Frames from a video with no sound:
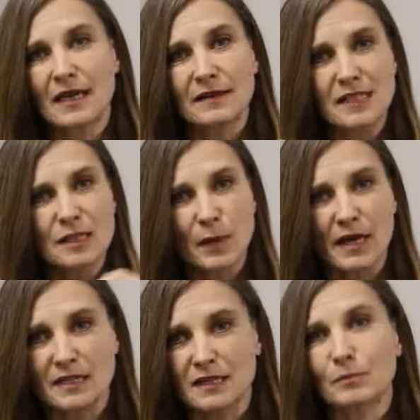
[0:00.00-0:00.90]
the
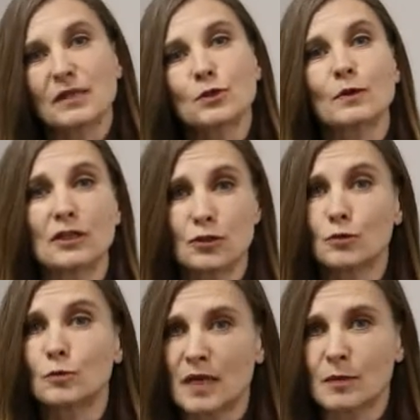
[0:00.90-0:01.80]
space between
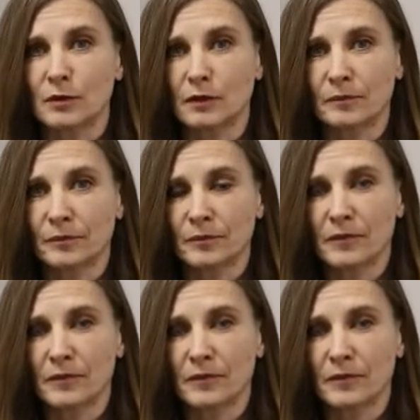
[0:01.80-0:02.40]
two people.